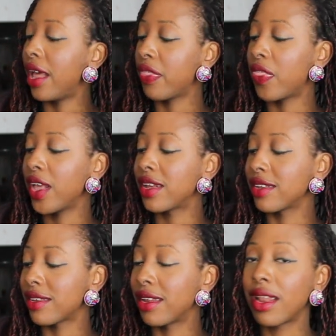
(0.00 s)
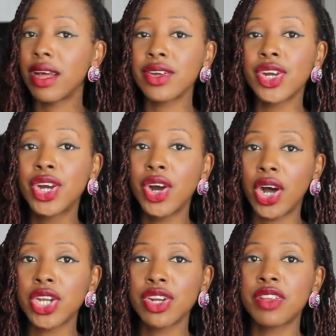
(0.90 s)
I think it's another
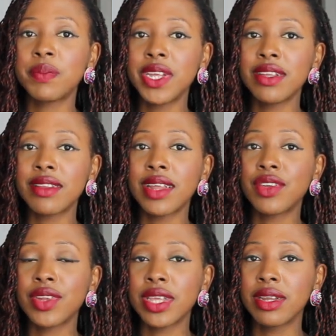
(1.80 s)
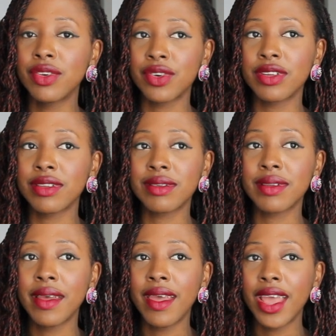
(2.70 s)
gorgeous piece that you can
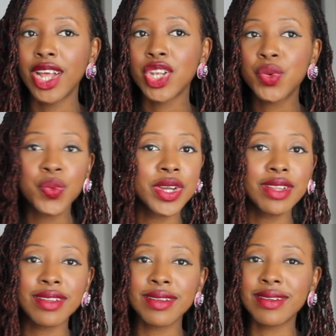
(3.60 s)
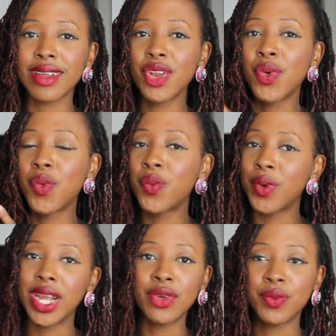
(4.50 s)
just twist the
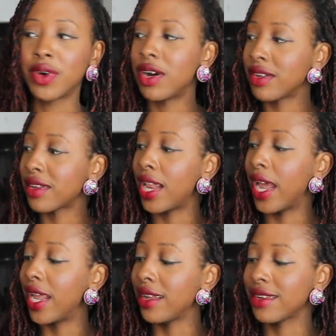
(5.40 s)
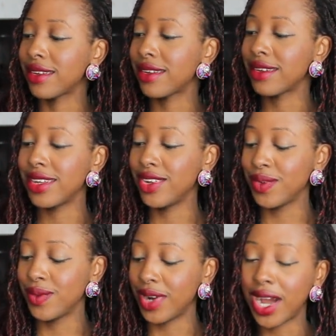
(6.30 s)
way you want. Like,
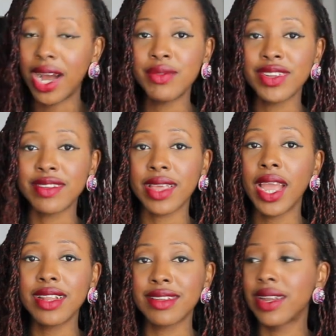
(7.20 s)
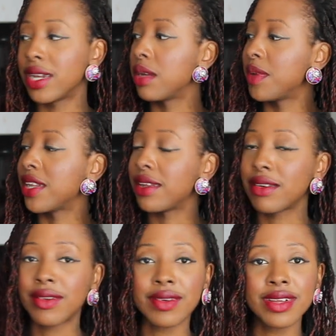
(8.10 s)
you have a sky's the limit
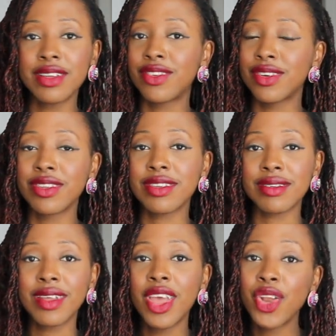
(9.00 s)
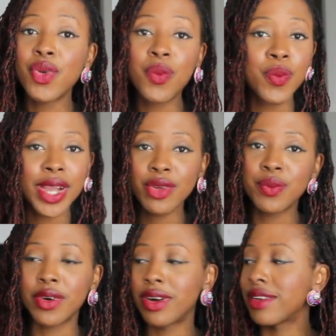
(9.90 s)
here. It's just the way you
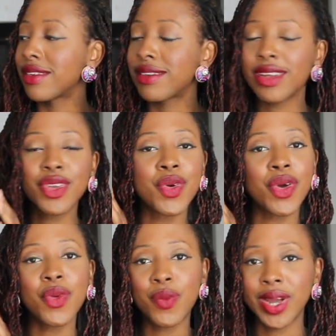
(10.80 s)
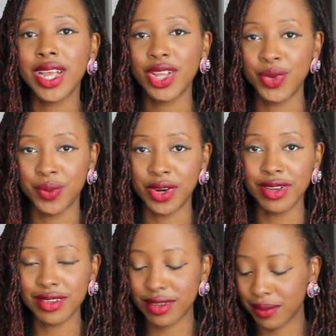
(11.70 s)
want, the way you
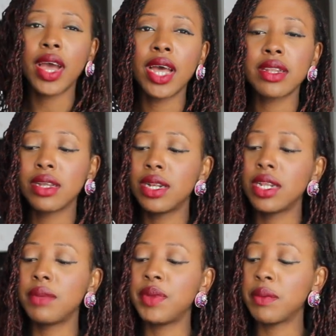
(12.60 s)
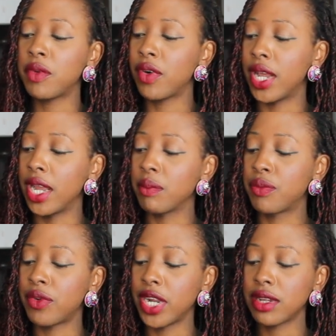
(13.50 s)
want. To add a little bit more
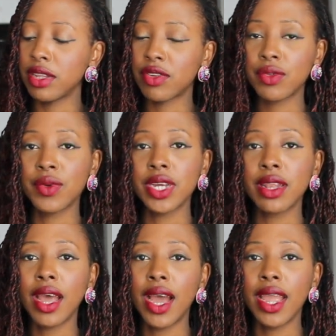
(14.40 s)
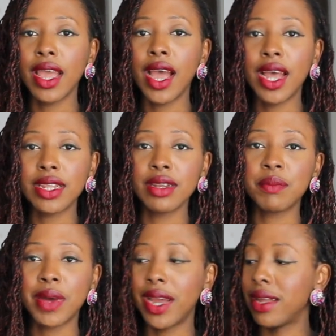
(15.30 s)
like brightness to it, I
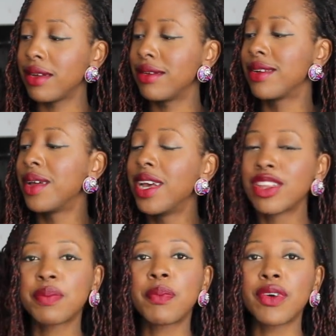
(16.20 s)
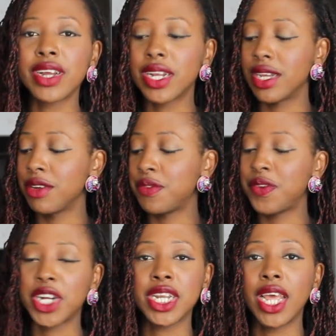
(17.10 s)
added my sparkling
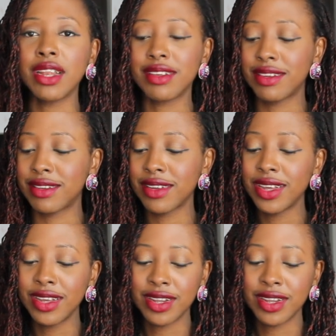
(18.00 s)
fishnets